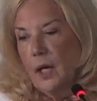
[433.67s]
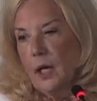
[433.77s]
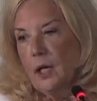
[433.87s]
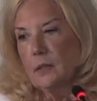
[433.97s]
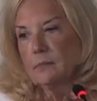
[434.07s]

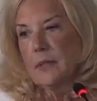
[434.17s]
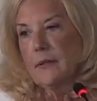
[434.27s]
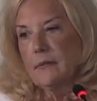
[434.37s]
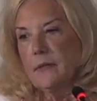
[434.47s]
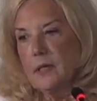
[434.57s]
Um,
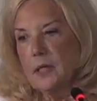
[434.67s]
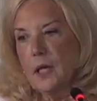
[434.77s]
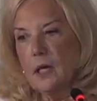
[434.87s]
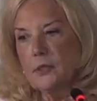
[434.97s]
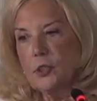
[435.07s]
the
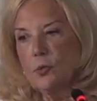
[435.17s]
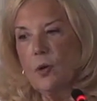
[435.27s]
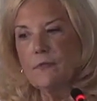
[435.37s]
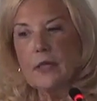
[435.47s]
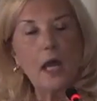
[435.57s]
two
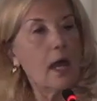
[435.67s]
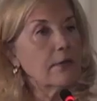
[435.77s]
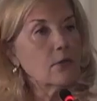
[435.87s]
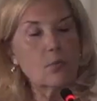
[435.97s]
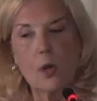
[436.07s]
of the
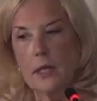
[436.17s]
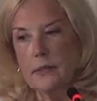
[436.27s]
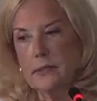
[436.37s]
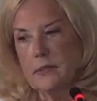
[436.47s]
other ones,